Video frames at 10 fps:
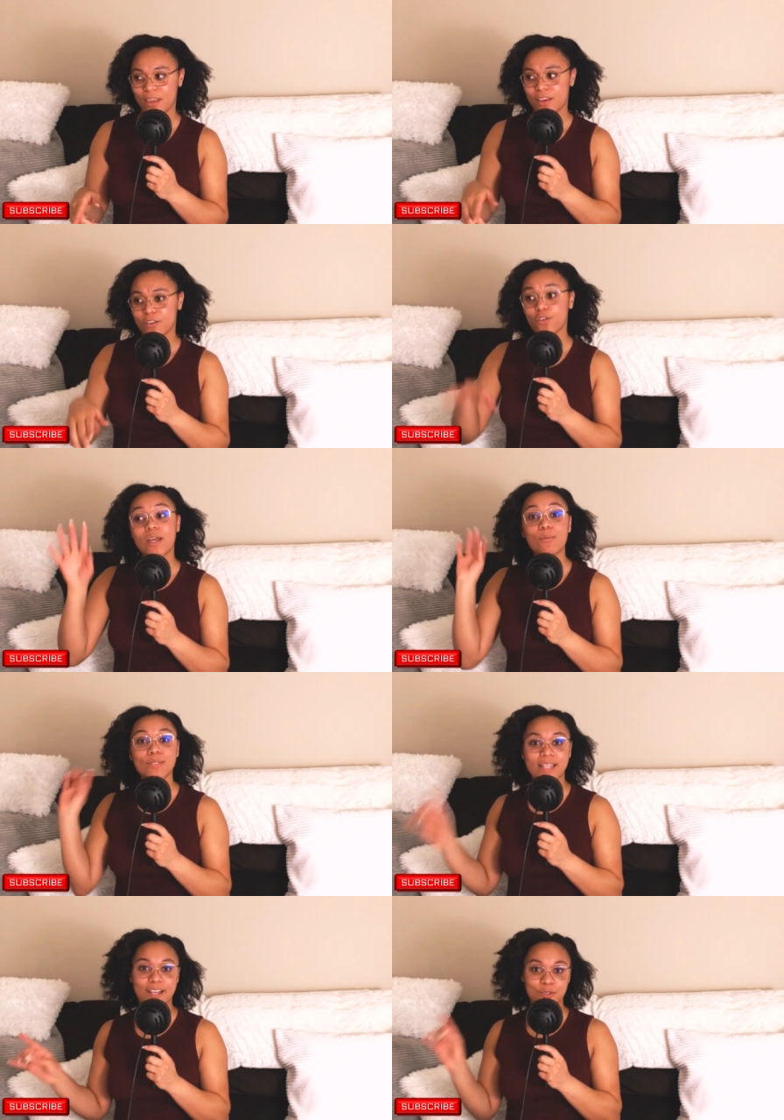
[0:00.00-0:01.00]
No, that was
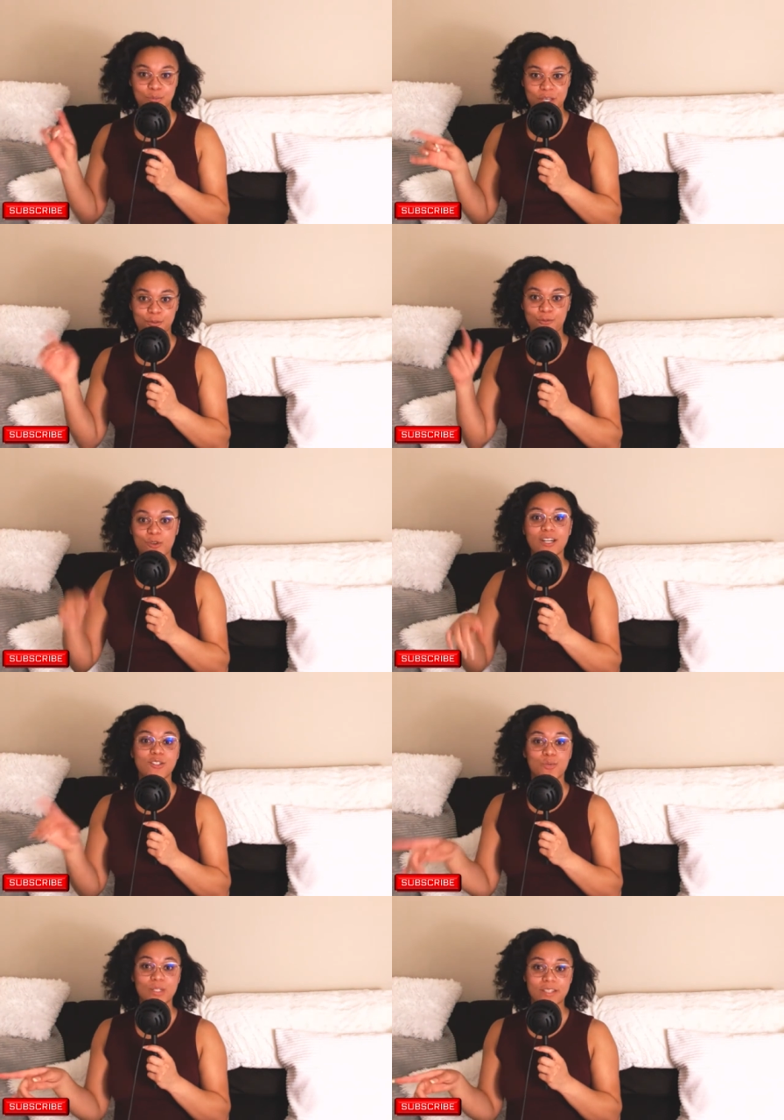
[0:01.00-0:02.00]
last week. It was
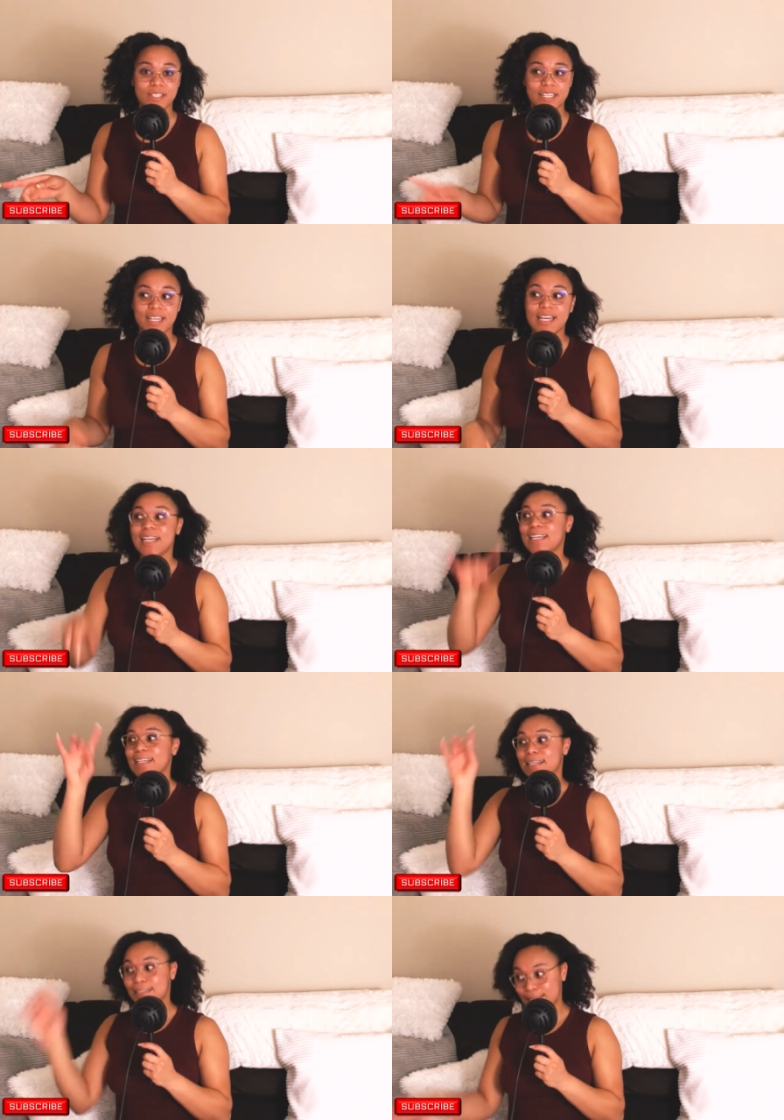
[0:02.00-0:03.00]
$4.27.
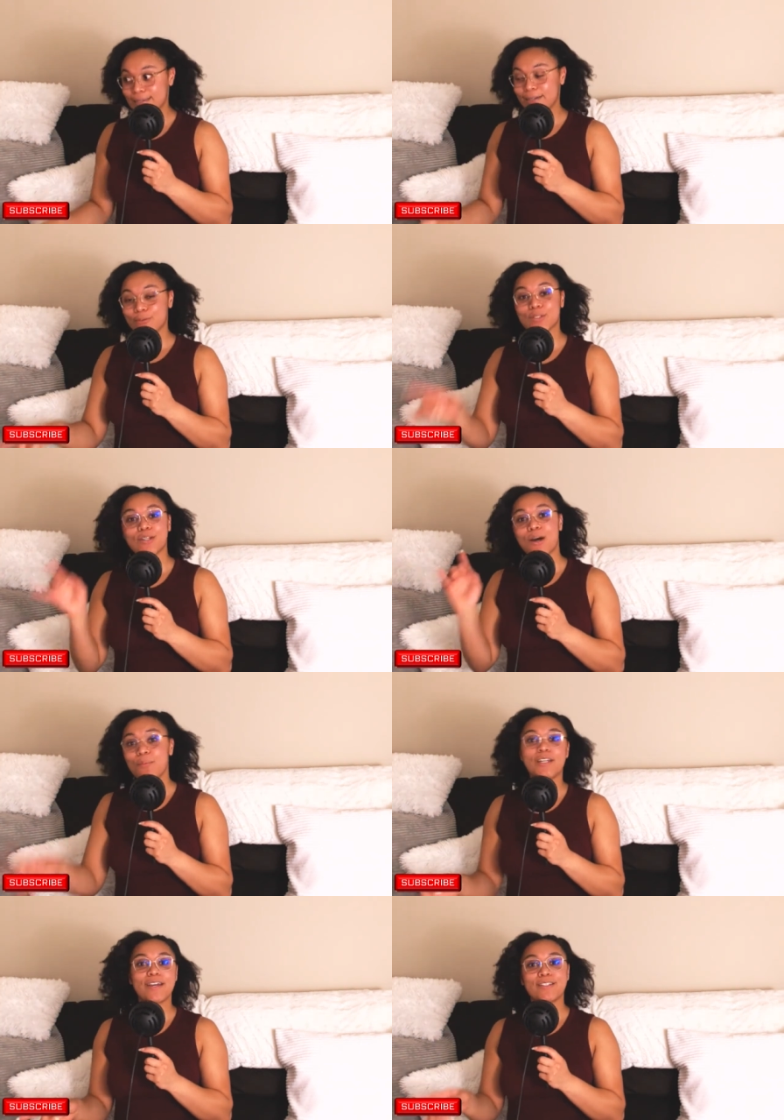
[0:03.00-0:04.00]
Then it was a
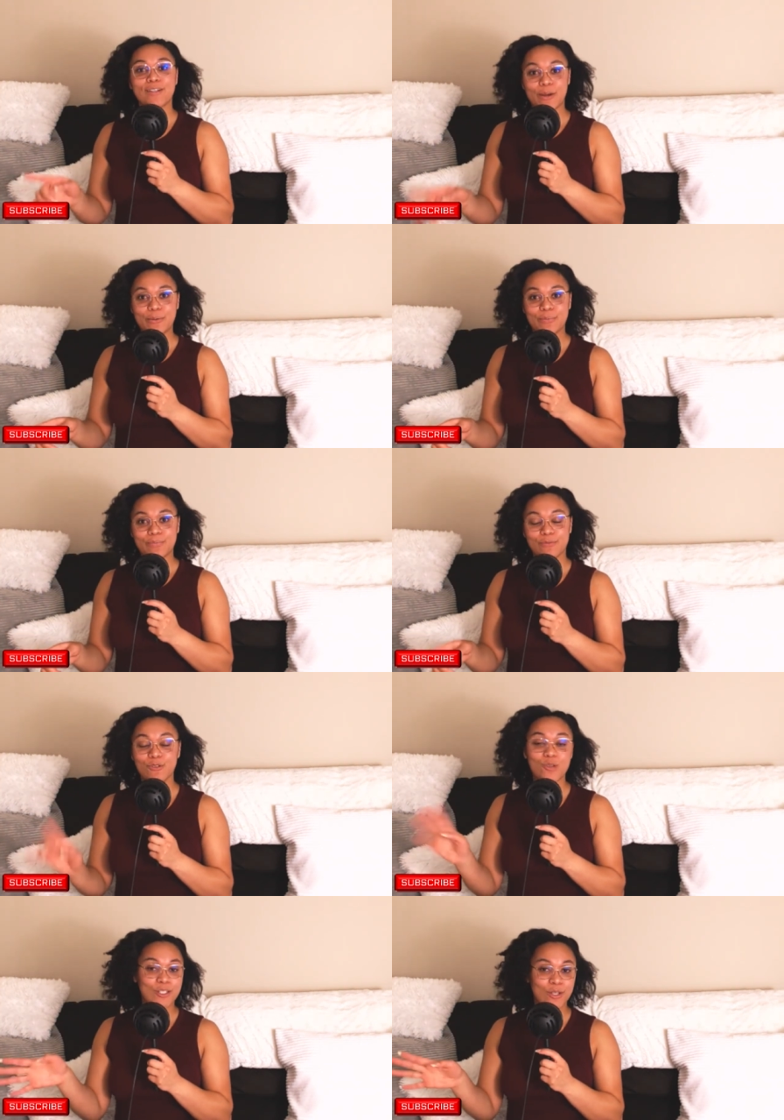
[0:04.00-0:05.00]
couple days ago, a
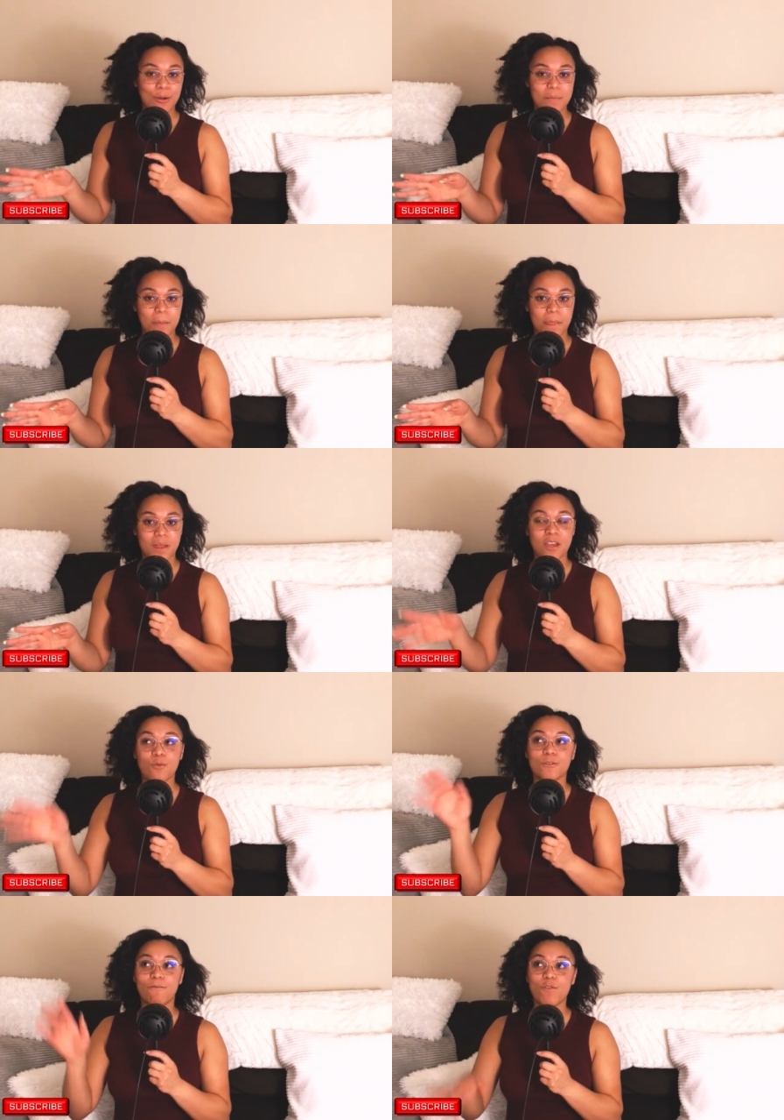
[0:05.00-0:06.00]
few days ago, it
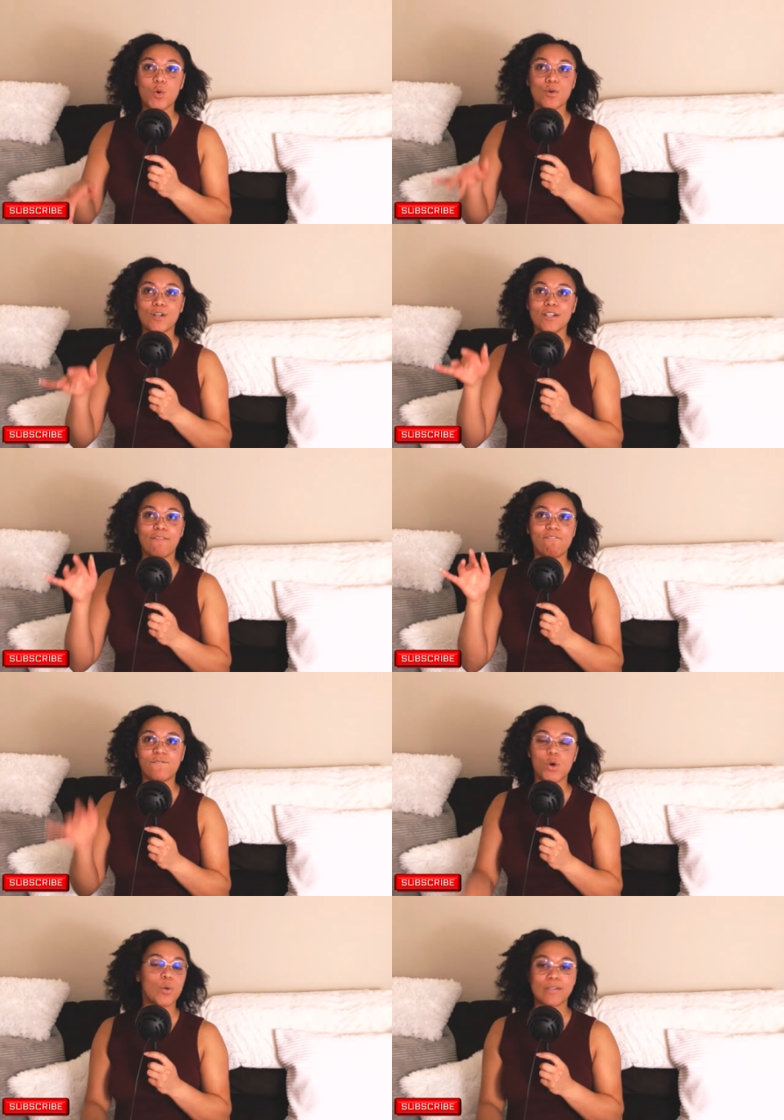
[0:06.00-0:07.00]
was
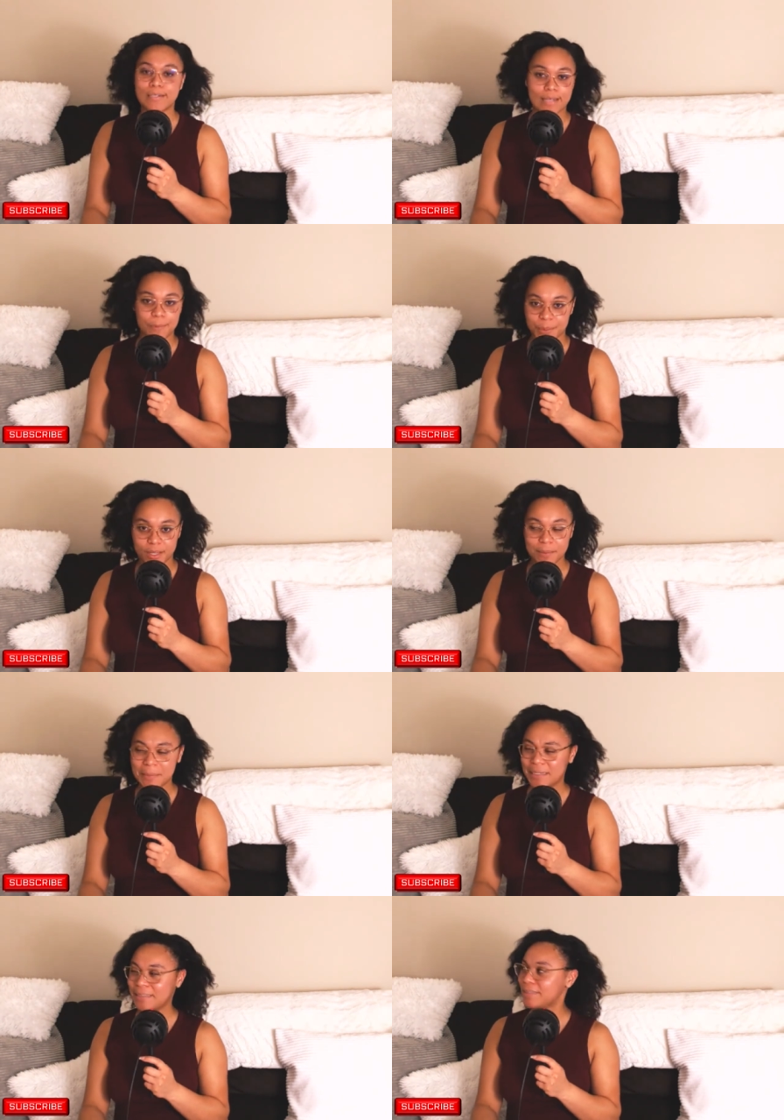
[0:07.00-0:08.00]
$4.40 something. I'm
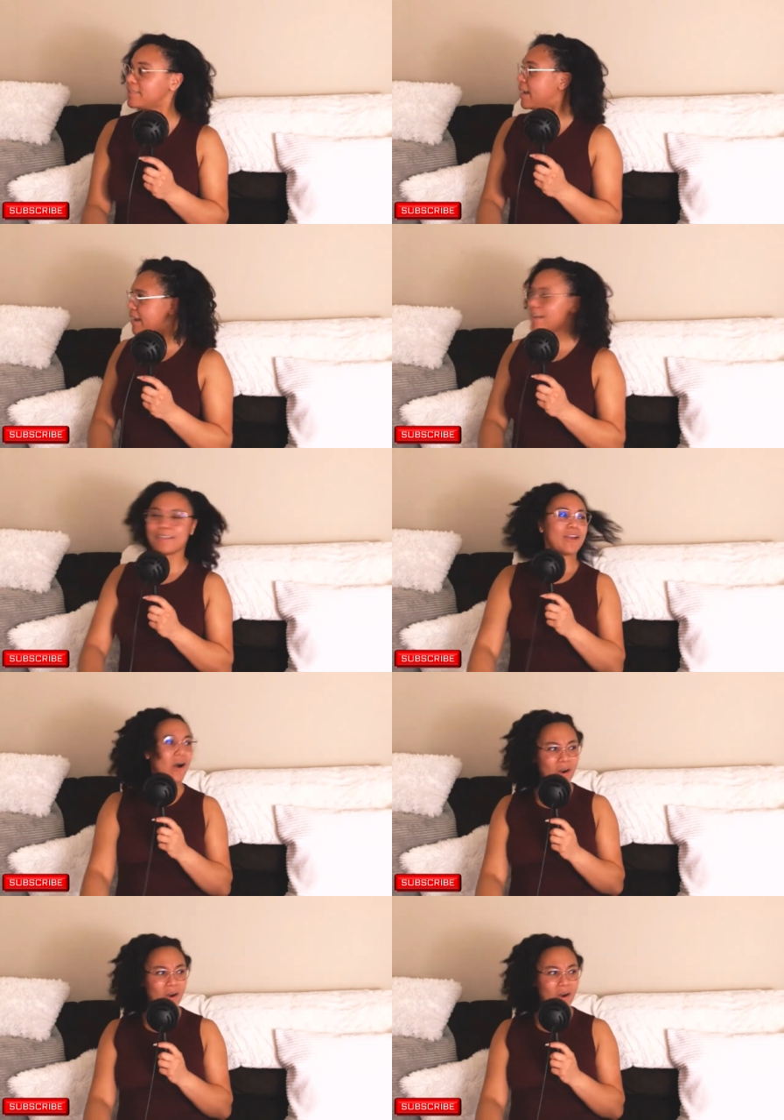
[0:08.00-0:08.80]
like, dang, y'all.